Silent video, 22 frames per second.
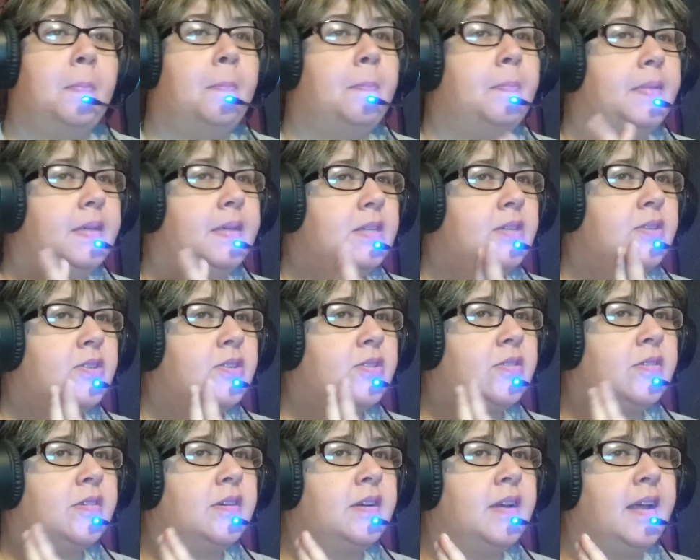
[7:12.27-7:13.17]

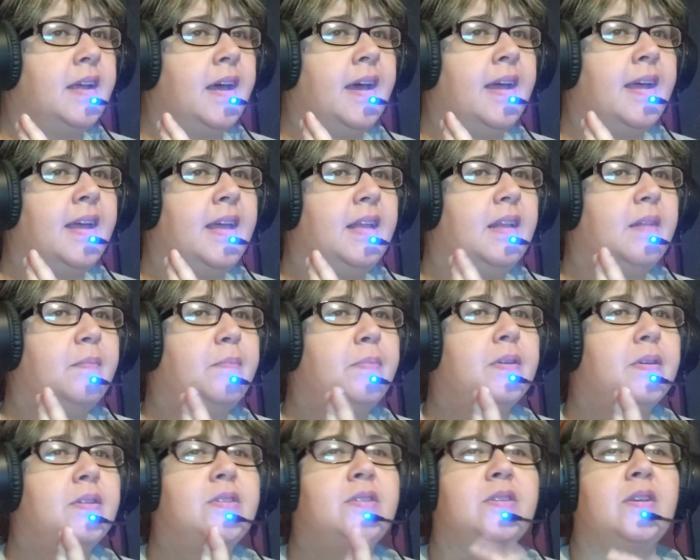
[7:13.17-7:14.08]
Mr. Knight
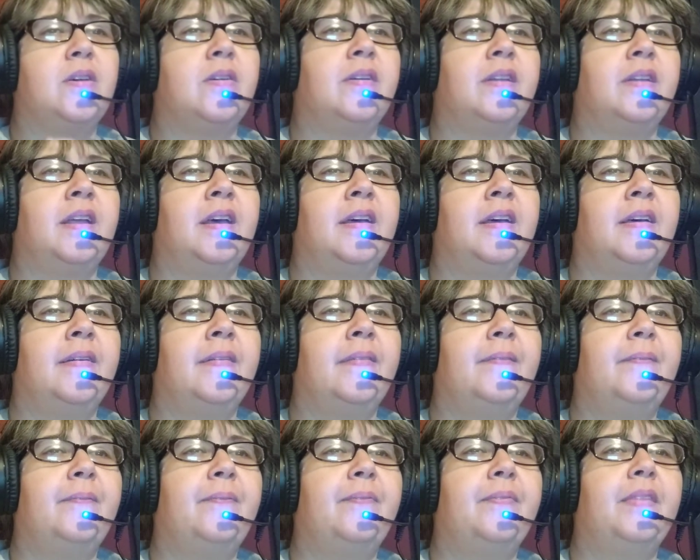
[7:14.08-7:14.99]
persona